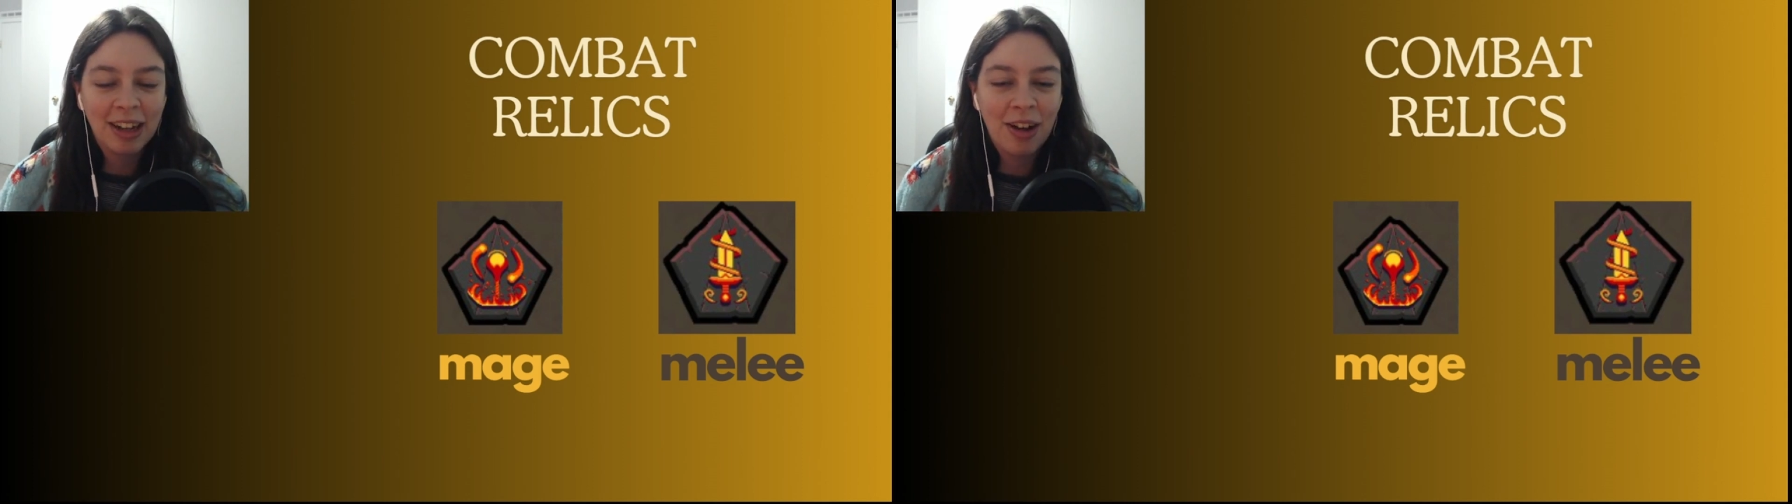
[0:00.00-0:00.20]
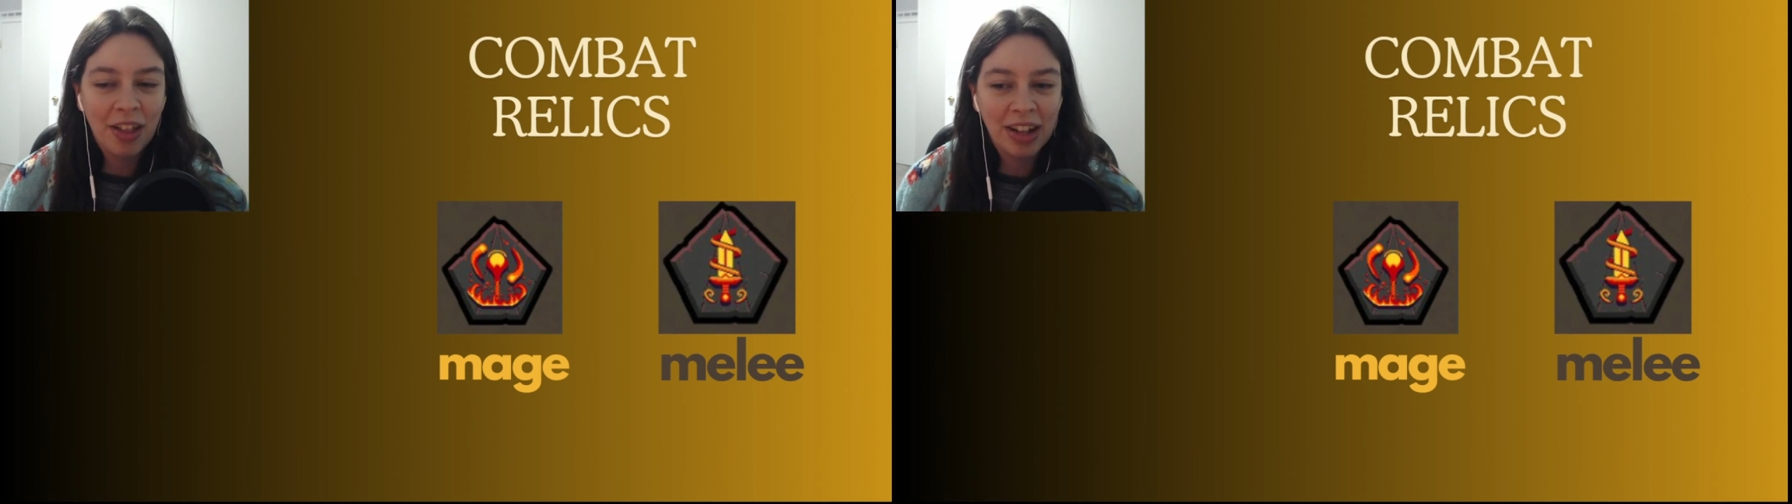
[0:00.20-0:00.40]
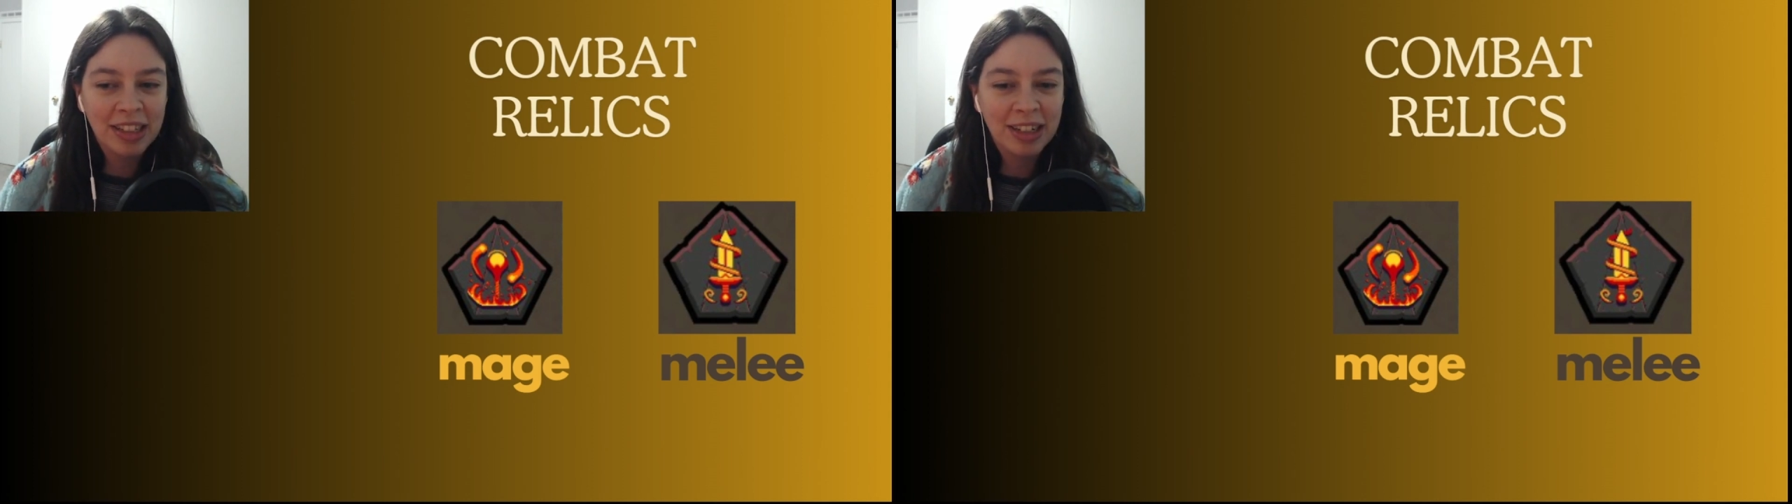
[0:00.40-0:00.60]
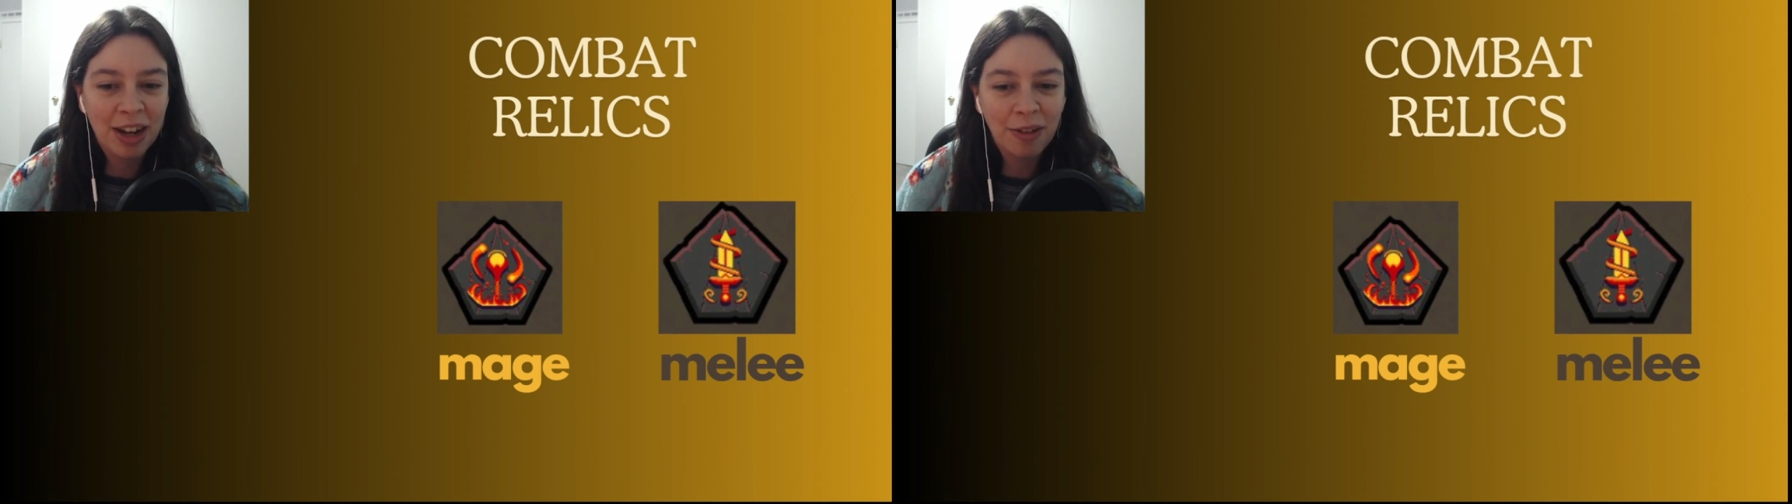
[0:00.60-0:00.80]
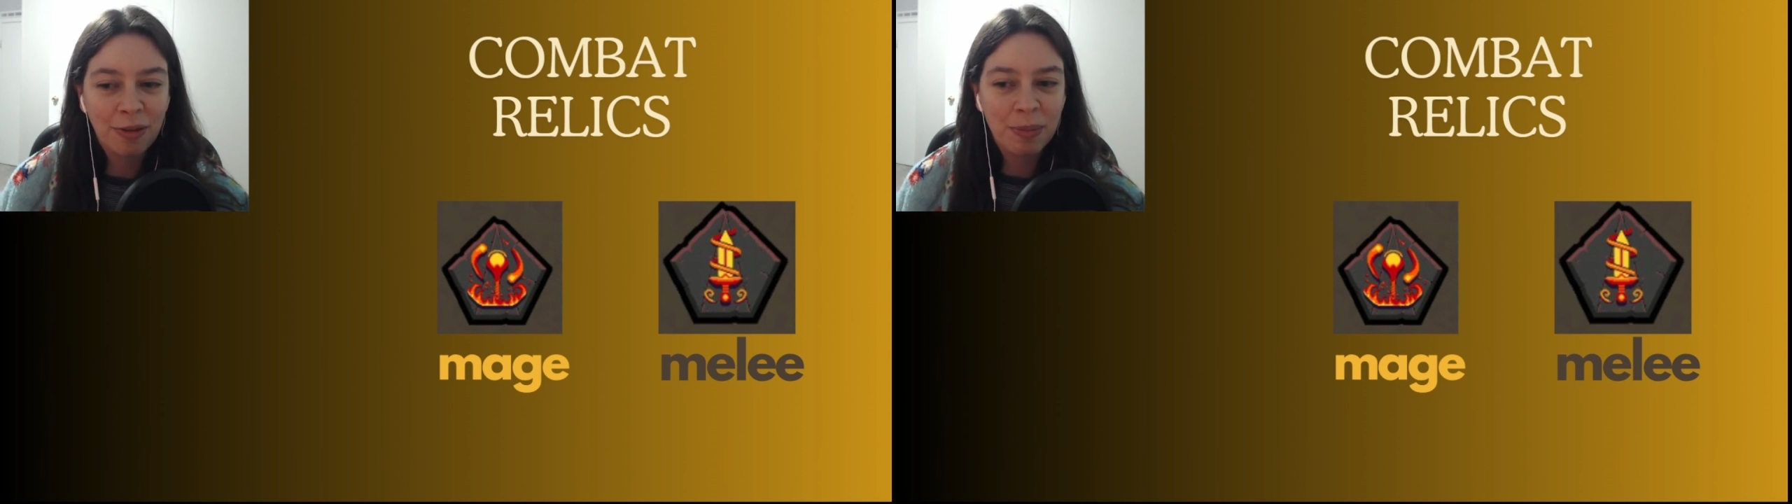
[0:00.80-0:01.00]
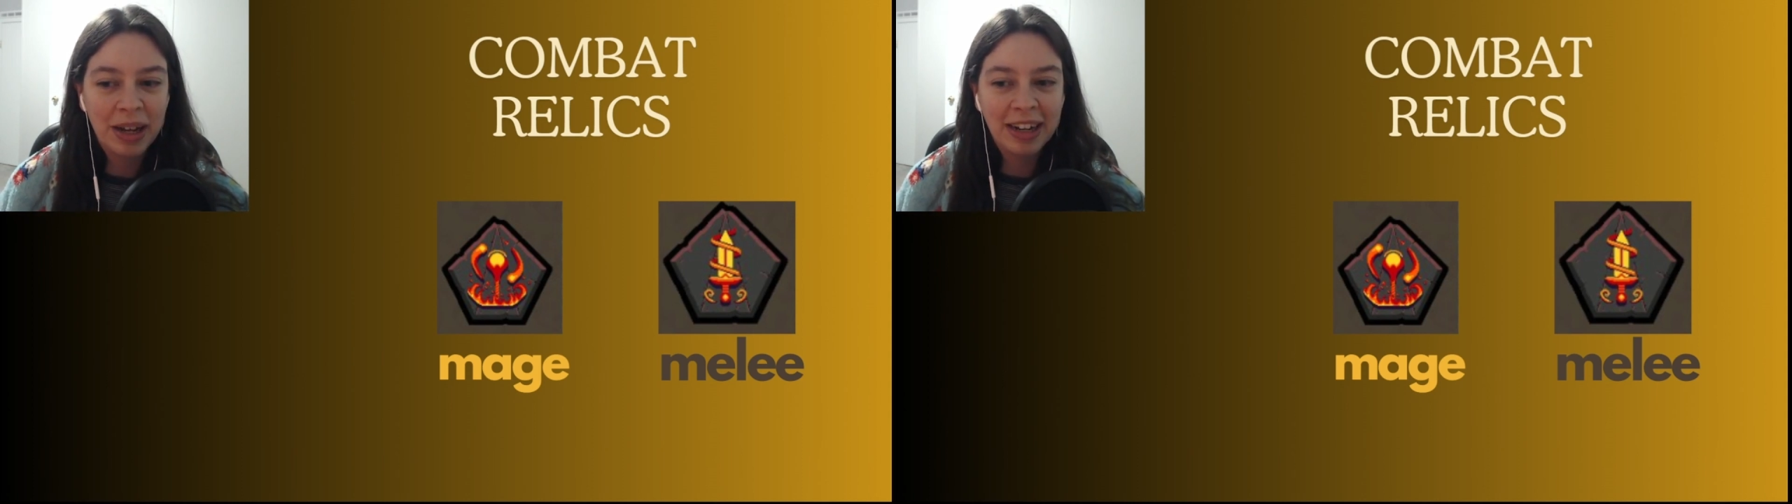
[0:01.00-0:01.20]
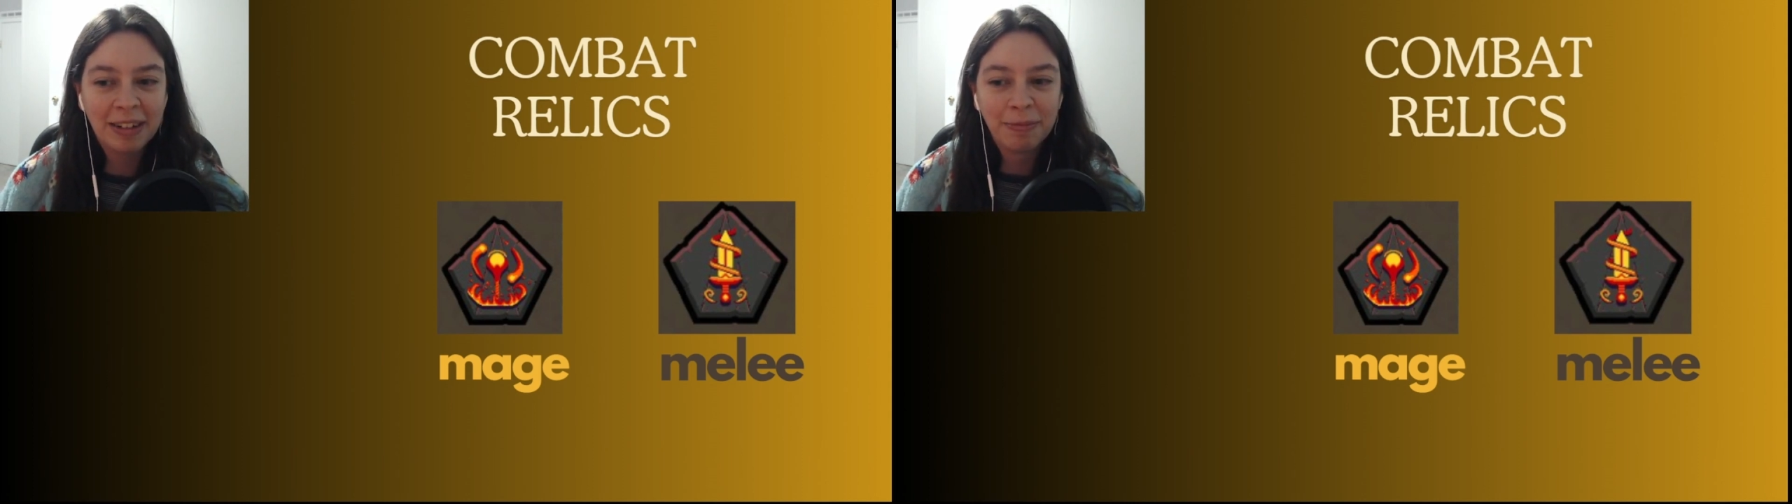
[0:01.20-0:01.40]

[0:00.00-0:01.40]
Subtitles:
all that stuff. But